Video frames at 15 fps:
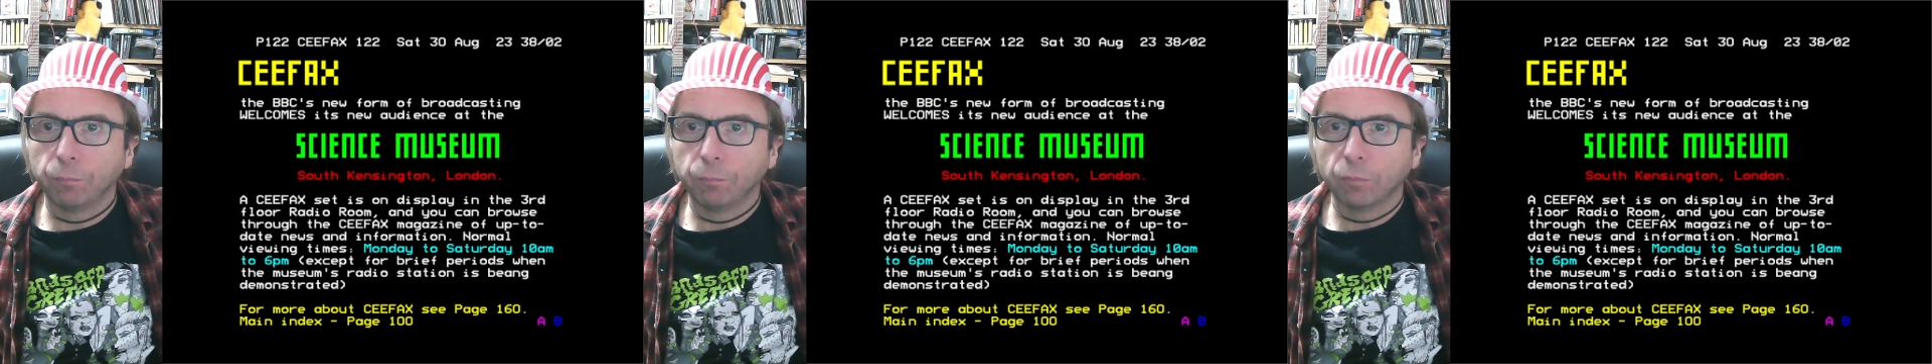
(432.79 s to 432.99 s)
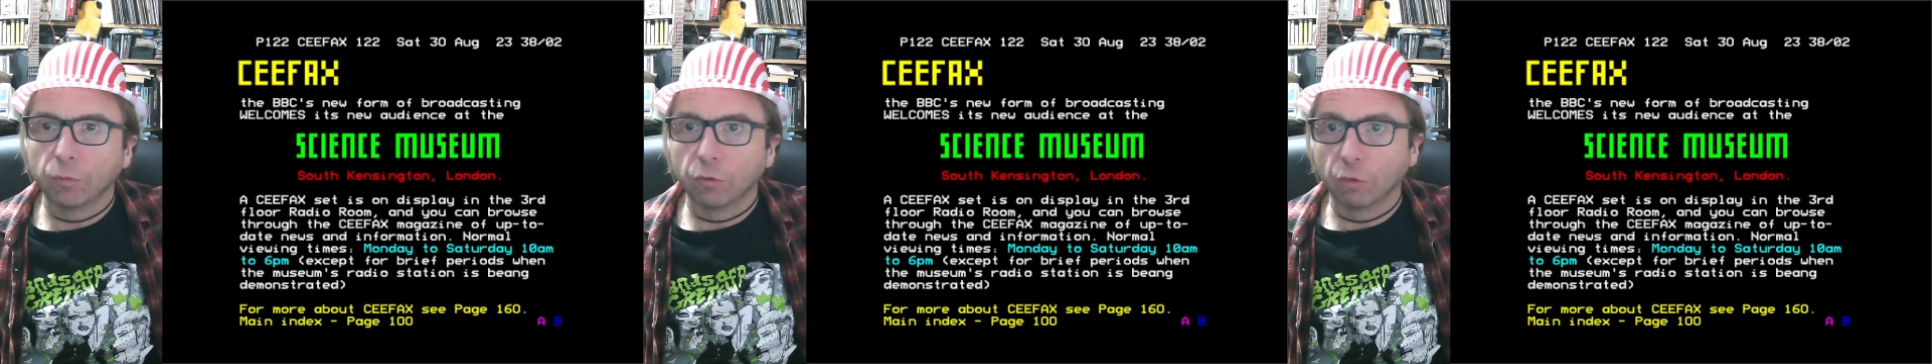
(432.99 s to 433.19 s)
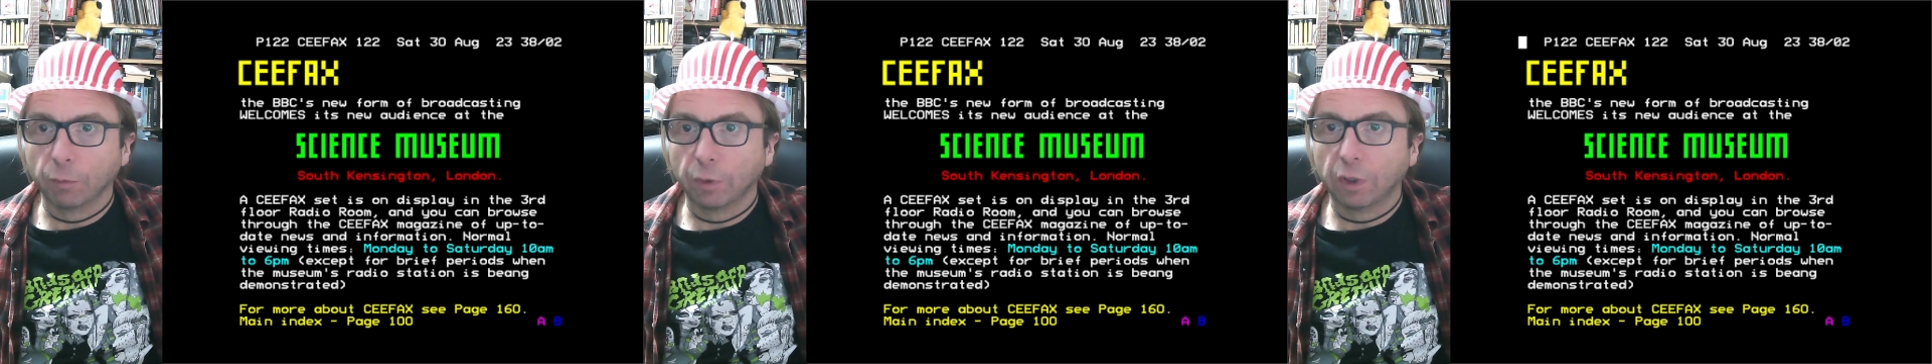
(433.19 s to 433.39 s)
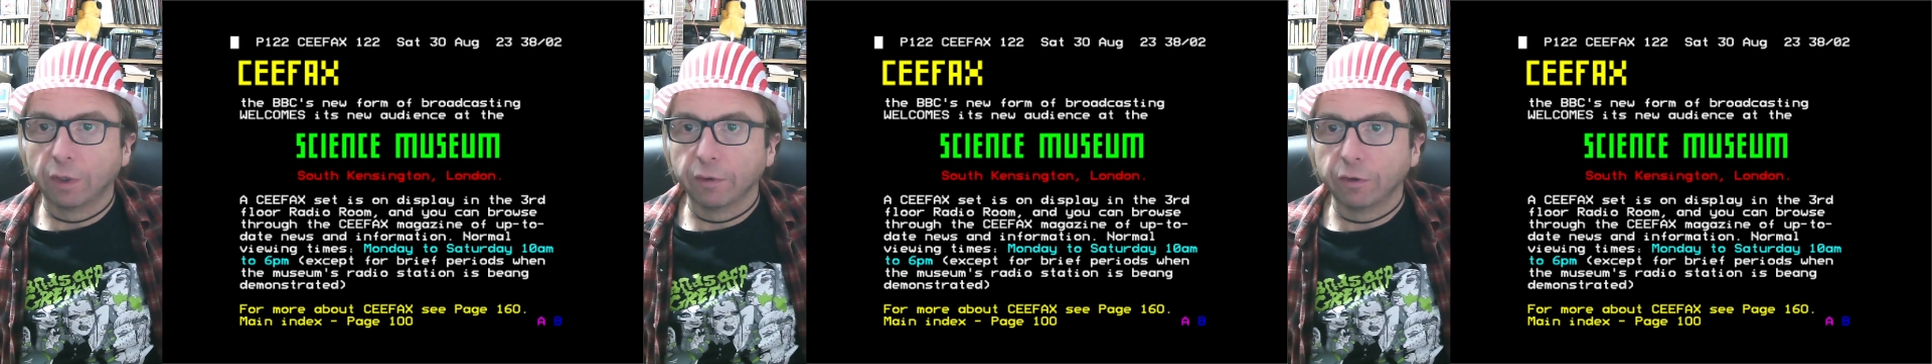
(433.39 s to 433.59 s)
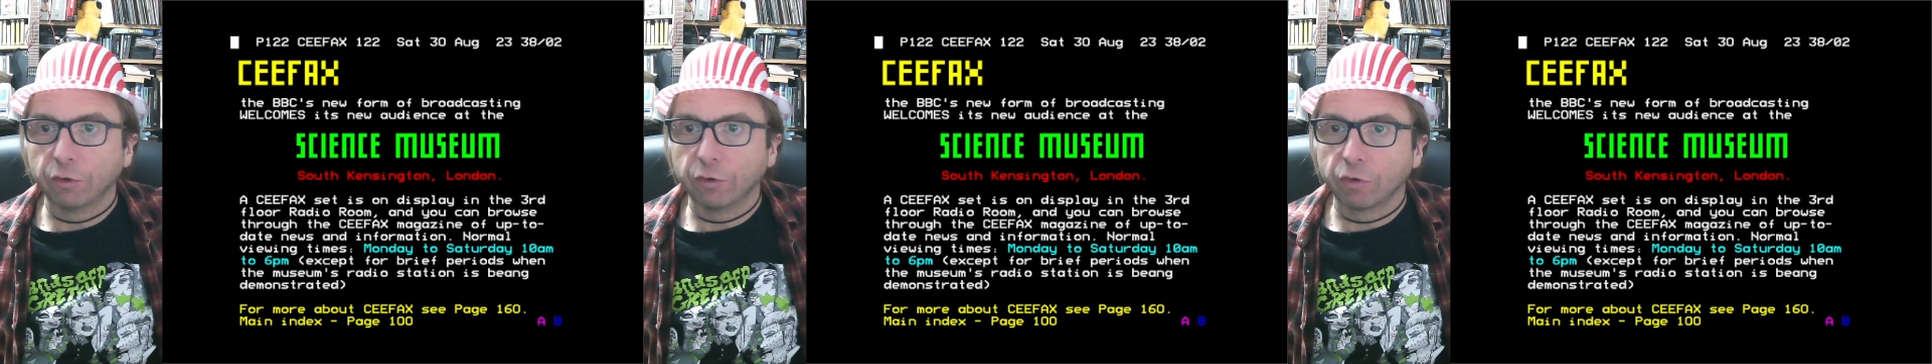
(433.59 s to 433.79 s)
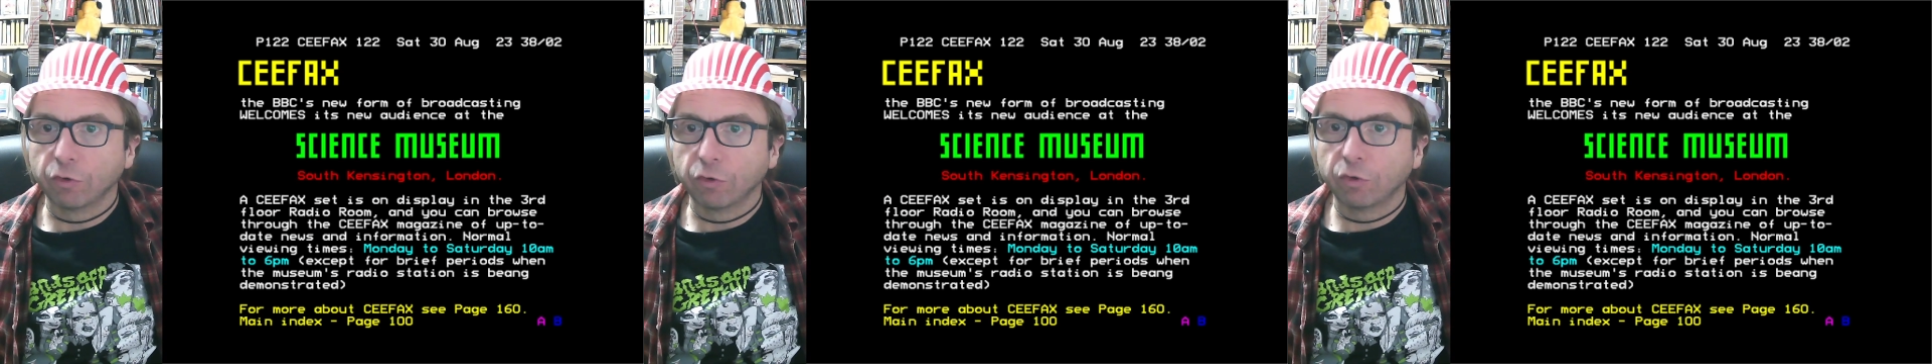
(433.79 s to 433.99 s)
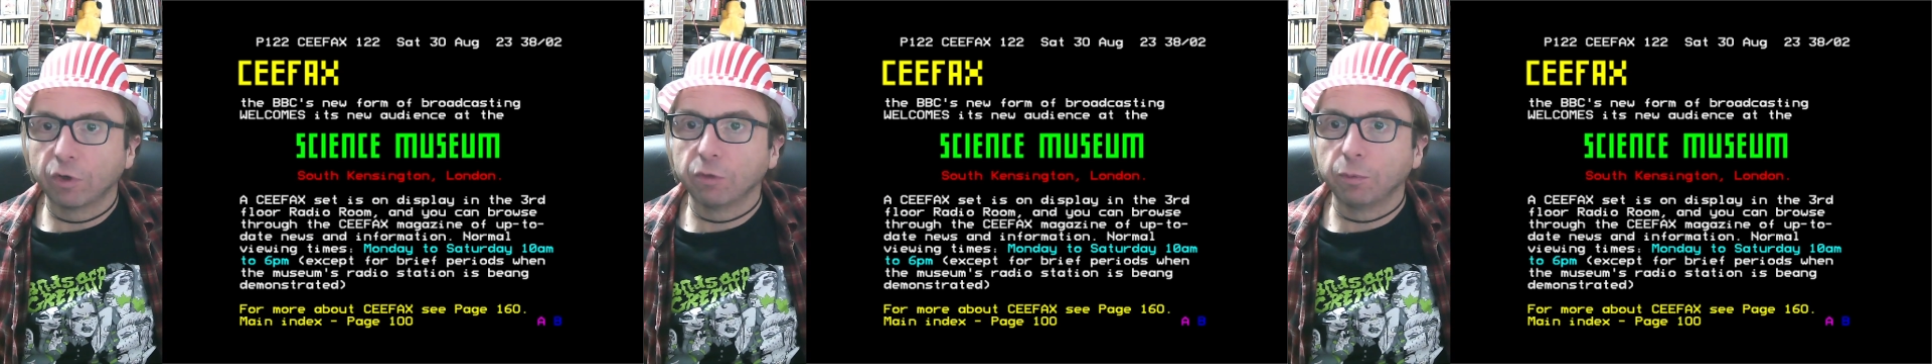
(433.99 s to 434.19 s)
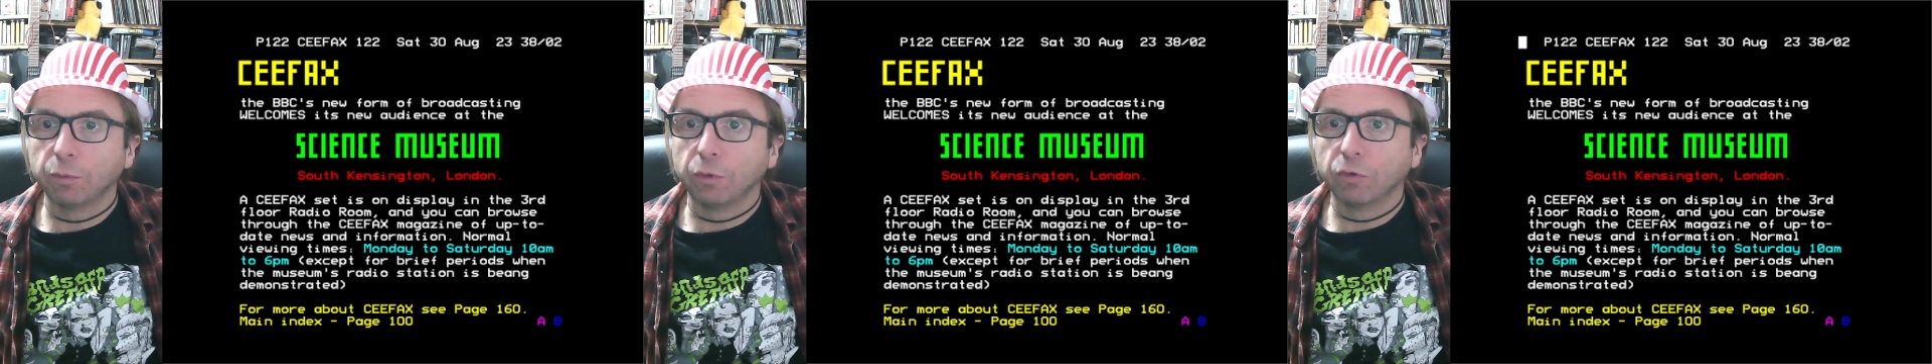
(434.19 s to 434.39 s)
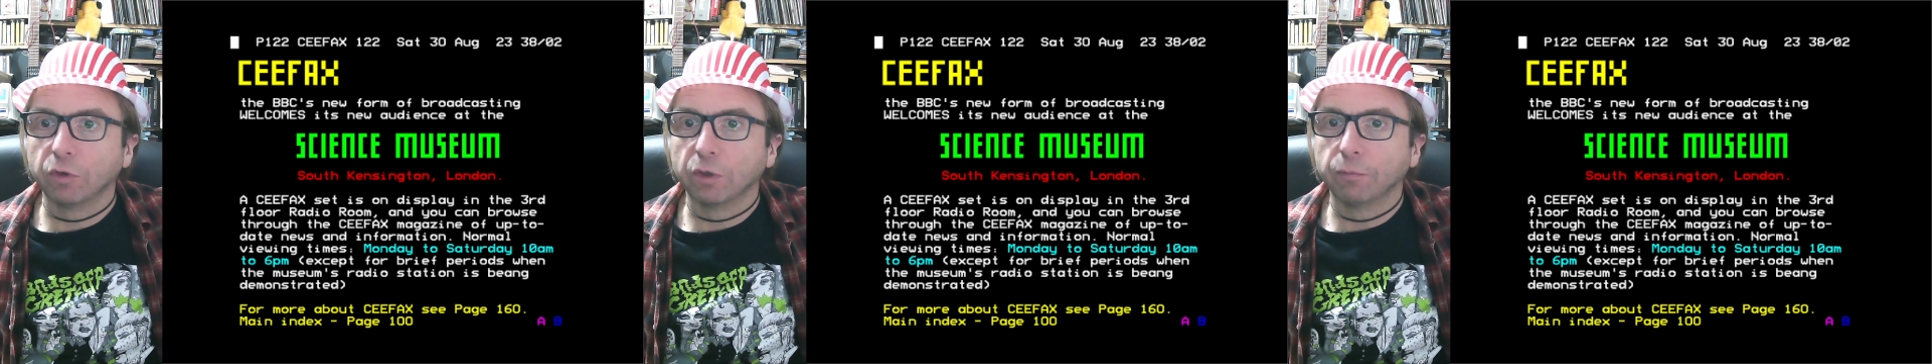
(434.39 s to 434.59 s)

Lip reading: somewhere like this at the Science Museum,